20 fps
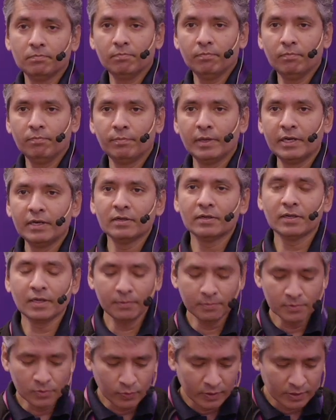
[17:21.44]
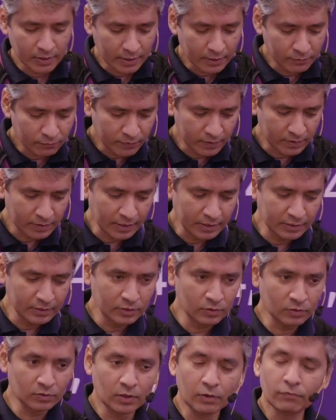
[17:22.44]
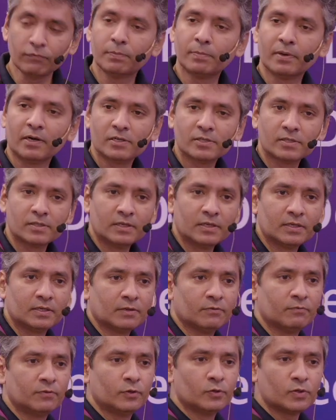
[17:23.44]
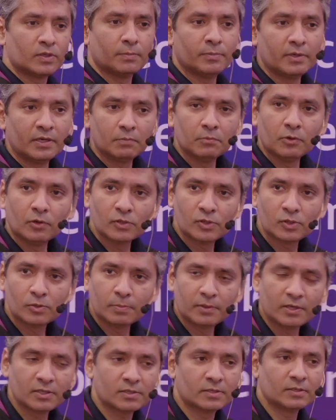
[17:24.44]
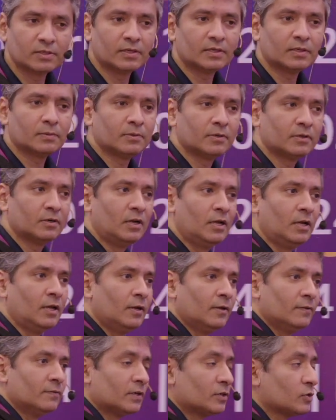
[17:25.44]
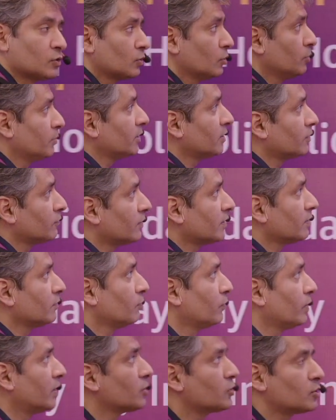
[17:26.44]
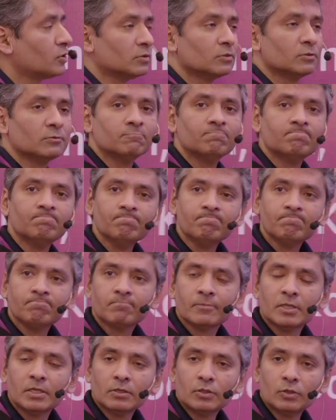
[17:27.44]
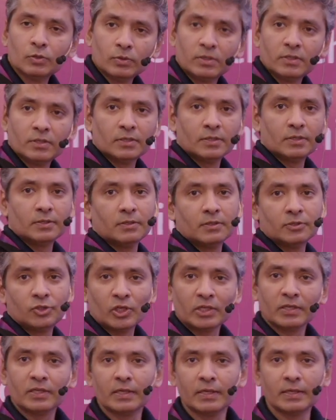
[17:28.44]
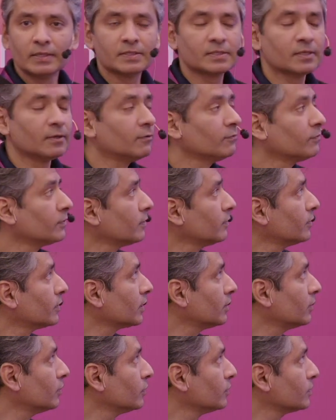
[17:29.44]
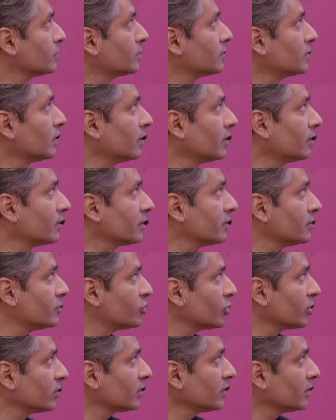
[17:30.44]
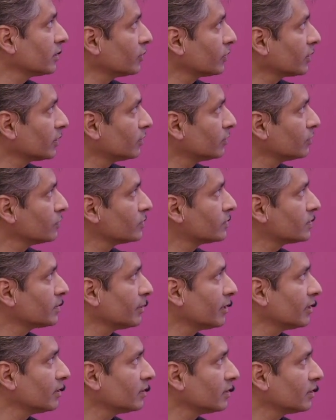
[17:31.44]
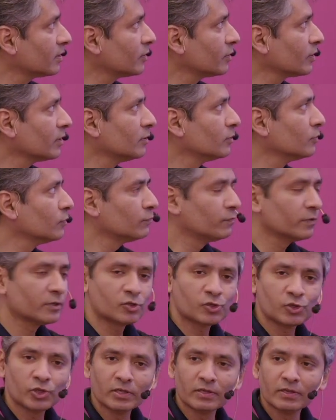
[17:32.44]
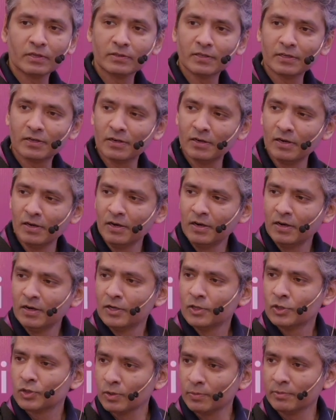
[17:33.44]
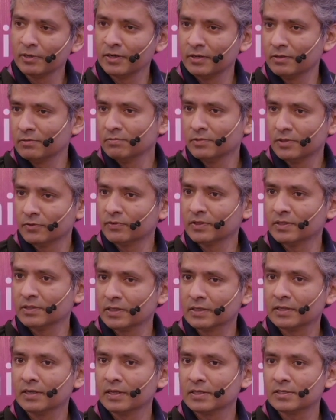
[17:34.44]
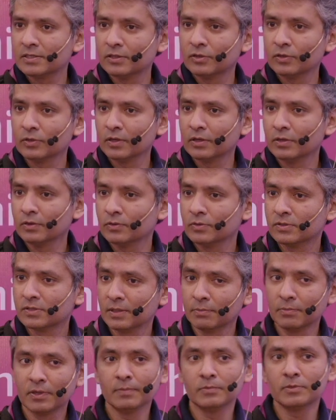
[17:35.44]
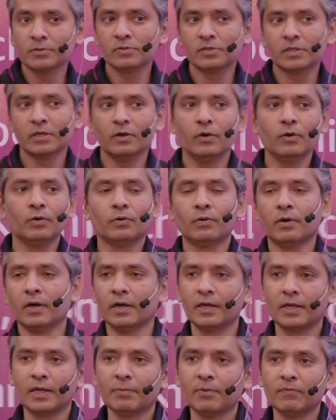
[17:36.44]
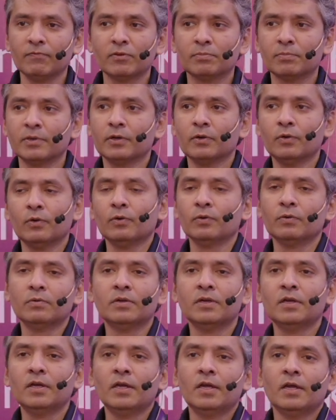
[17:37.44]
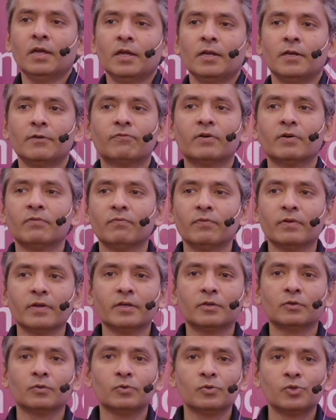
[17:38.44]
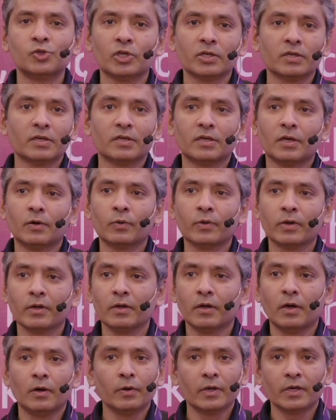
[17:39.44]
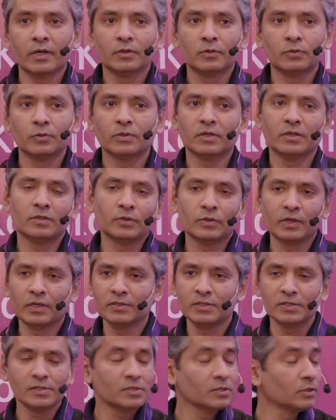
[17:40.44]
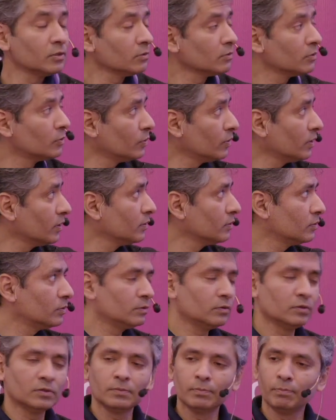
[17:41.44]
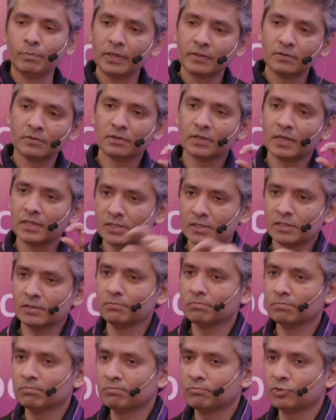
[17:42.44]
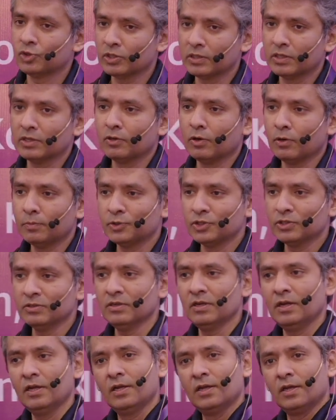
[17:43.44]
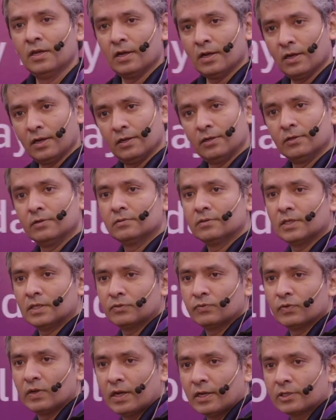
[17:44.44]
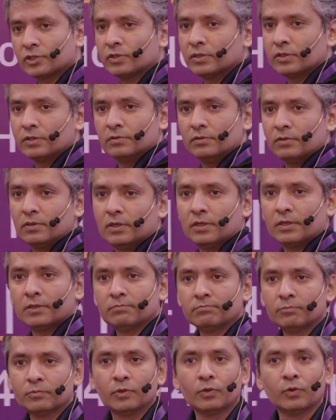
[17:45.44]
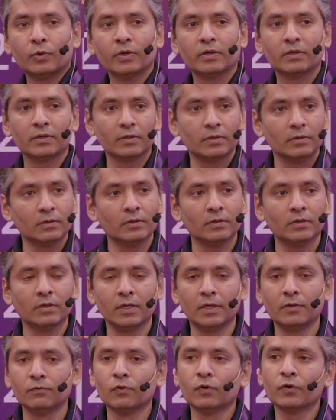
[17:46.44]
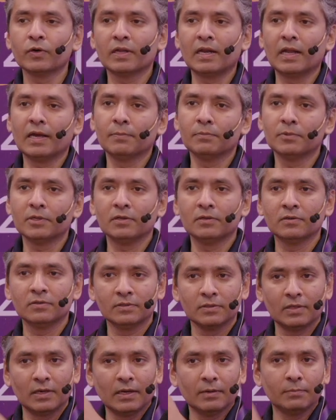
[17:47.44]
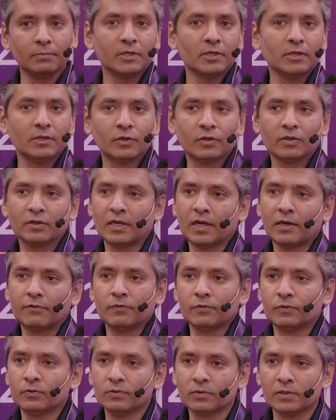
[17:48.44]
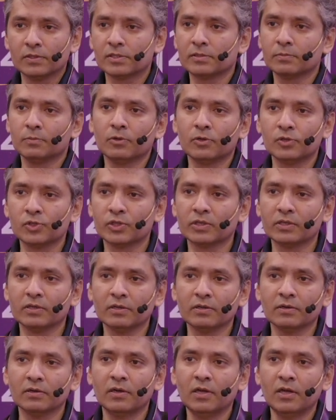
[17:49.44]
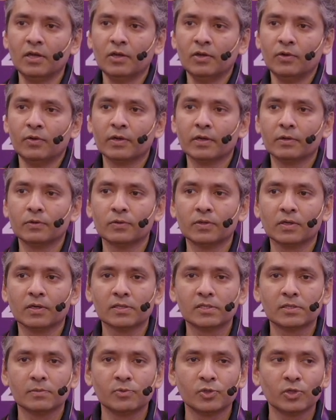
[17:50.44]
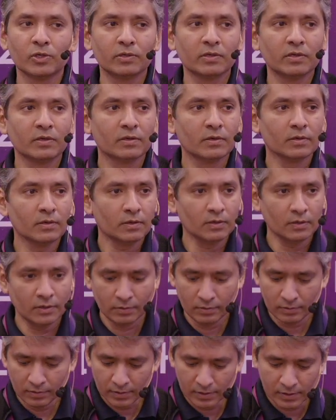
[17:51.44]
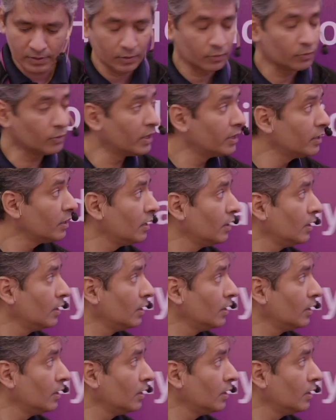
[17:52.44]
Many a times we take it for granted on how we parse the data. We use embedding models to parse the data, but there are so many different ways to do the chunking itself. You can use hierarchical chunking, you can use semantic, you can do fixed chunking. There are so many different techniques that you can use. Sometimes you'll say, oh, I came up with my own different way to chunk it, how I can do that. You can just go and pick the custom chunking option, and that will actually go and invoke a Lambda, and in the Lambda you can have your own custom logic, and you can do the custom chunking as required.